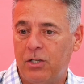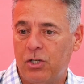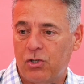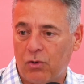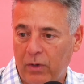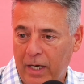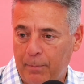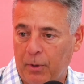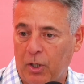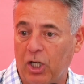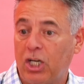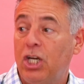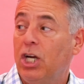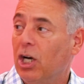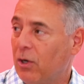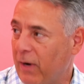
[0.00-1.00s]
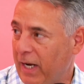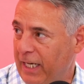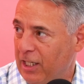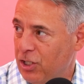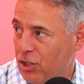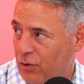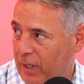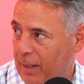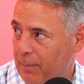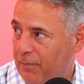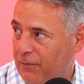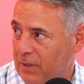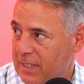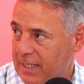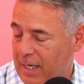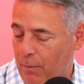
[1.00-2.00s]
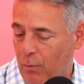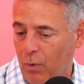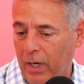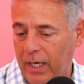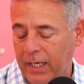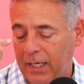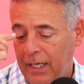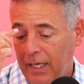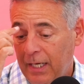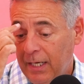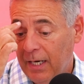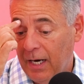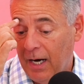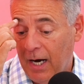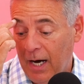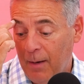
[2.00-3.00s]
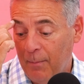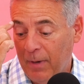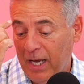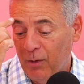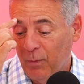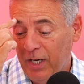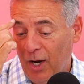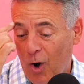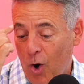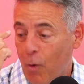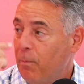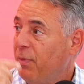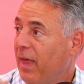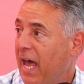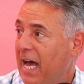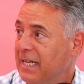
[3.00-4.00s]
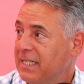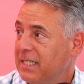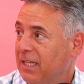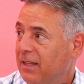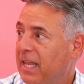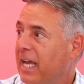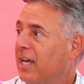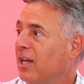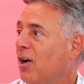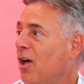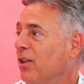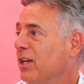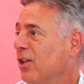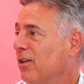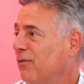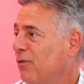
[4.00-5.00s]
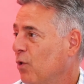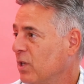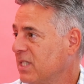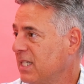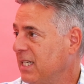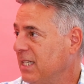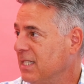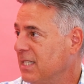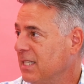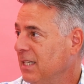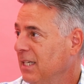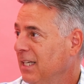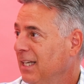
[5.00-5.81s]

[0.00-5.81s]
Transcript: trip or curate a trip for someone, and we hope that they get all the other 4 C's,